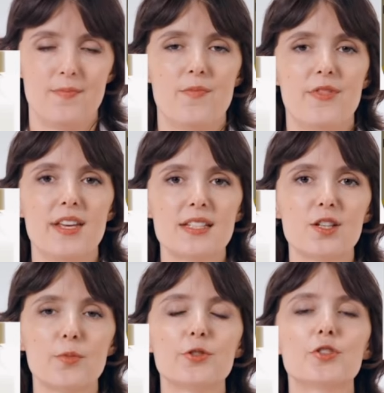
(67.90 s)
This
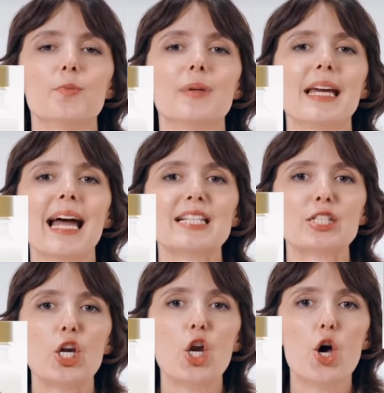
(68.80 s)
number should be
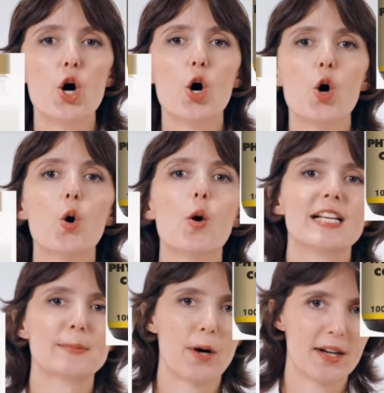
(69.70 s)
as low
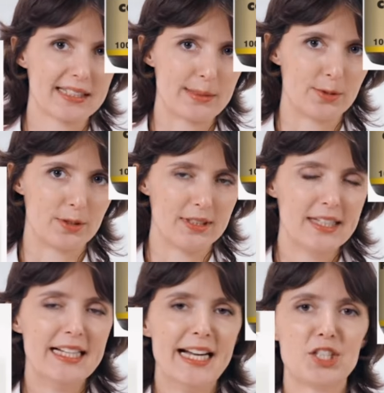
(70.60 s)
as possible.
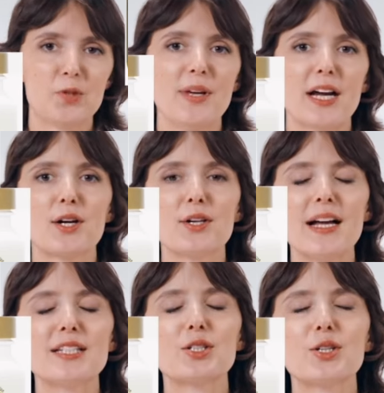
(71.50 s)
It should be
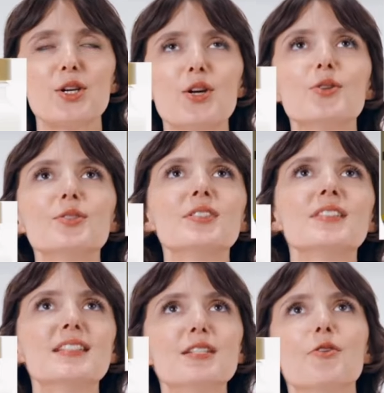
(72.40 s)
as close
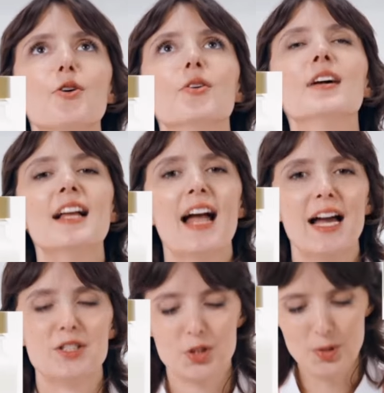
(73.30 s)
to 0
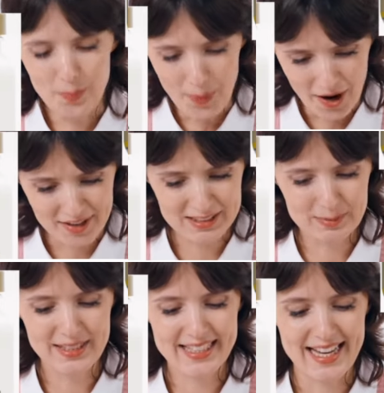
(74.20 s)
as you can
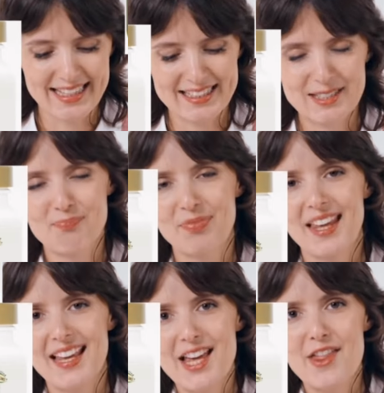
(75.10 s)
possibly get it.
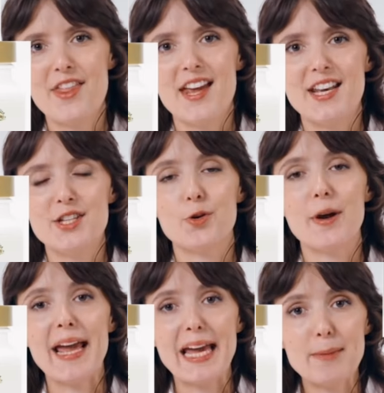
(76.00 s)
Then your
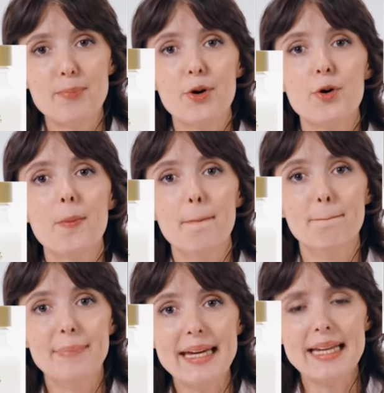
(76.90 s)

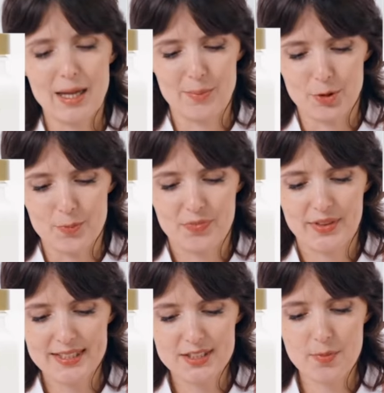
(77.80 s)
ApoB number.
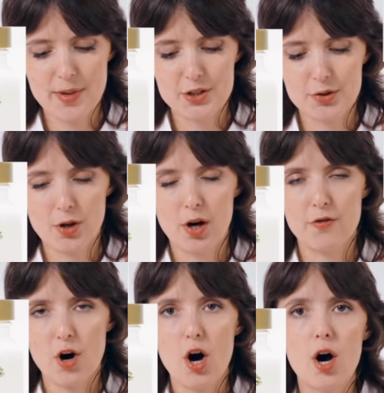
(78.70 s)
This is a measure
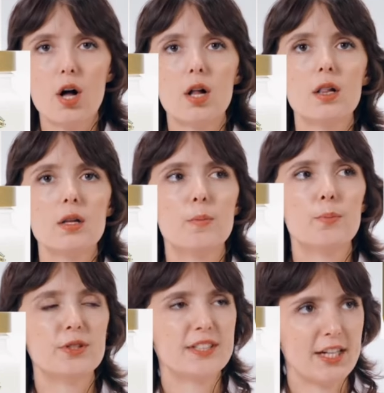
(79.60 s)
of all
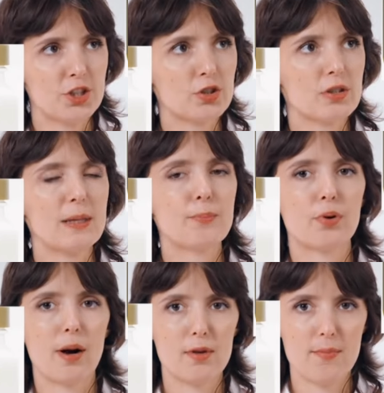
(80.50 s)
potentially
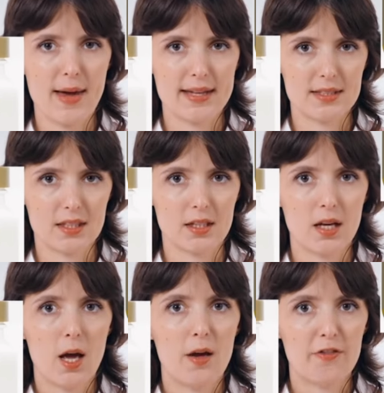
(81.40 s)
problematic
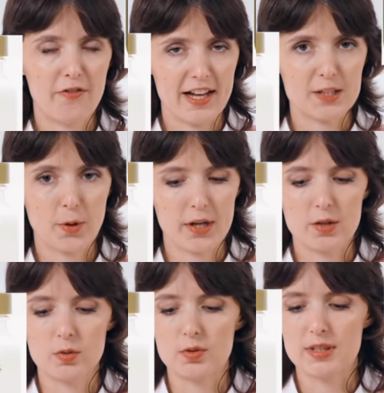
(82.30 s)
fat
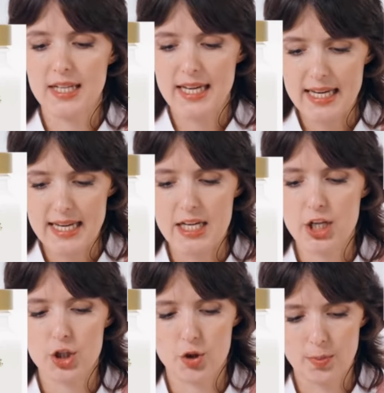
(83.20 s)
particles
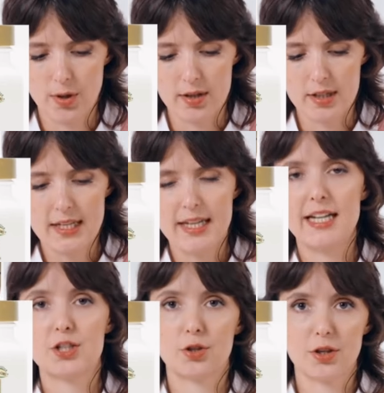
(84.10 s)
in your blood.
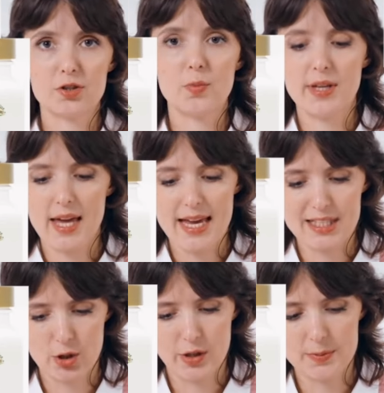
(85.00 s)
It should also be
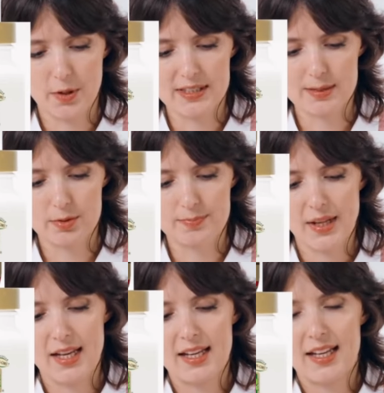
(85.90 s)
as low as possible.
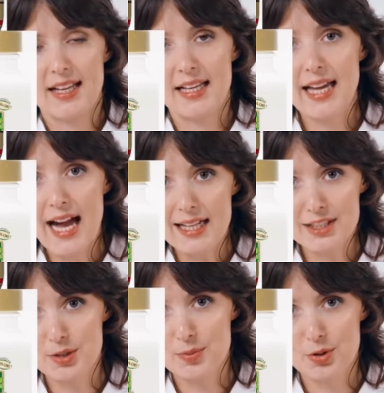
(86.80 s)

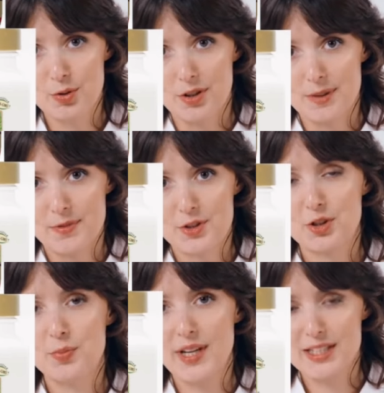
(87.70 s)
Calcium score
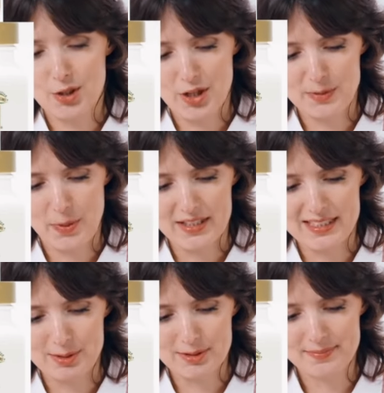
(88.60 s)
should be as low as
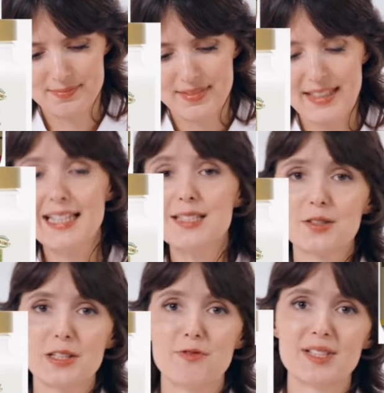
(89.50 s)
possible.
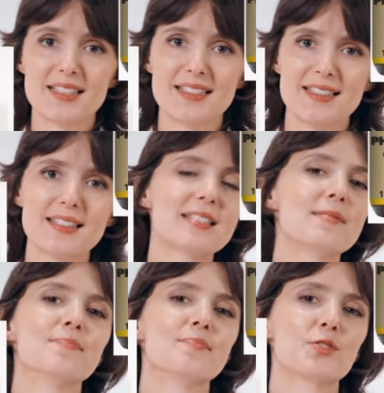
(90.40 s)
Insulin
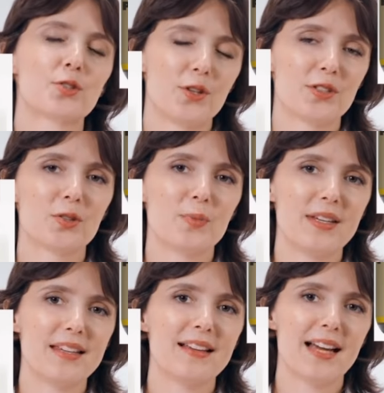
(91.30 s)
resistance should also
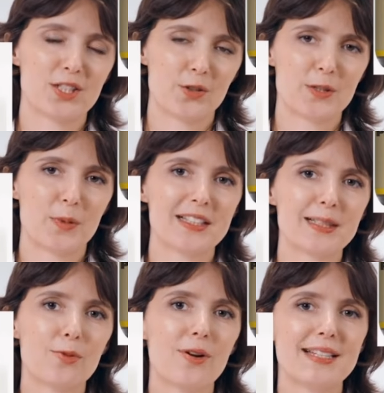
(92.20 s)
be as low as
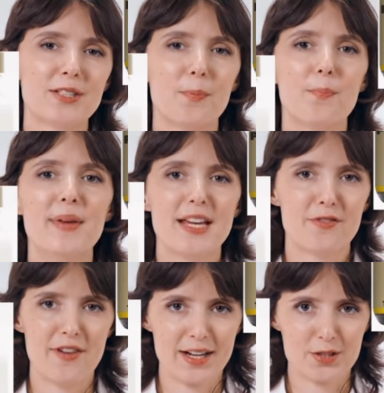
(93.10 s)
possible, as it's a big
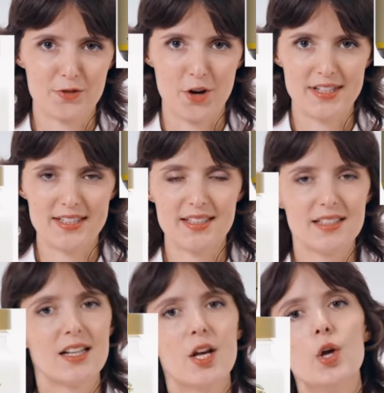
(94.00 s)
factor for heart
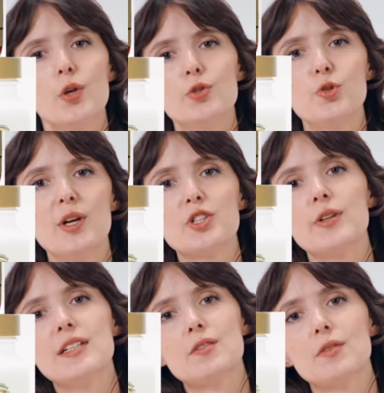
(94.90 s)
disease. To measure
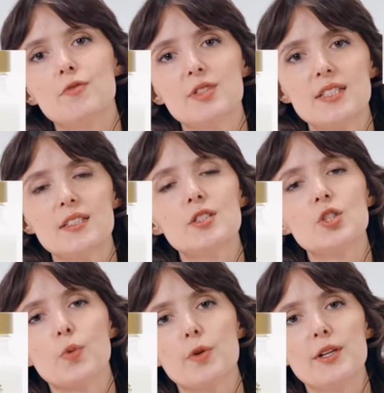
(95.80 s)
insulin
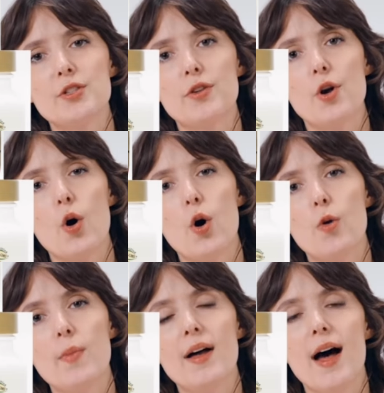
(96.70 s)
resistance, you want to measure the
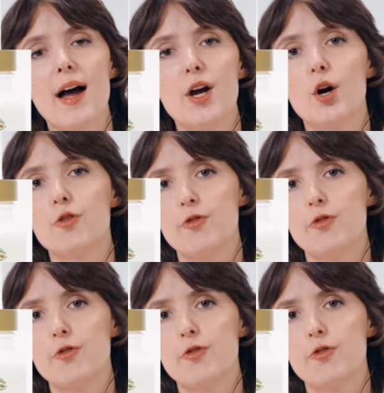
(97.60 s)
HOMA-IR